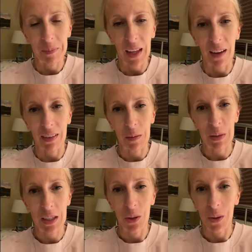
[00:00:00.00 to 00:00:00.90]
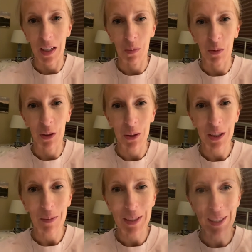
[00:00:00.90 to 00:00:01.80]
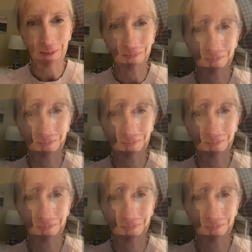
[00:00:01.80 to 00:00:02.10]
having it be 2 days before Christmas.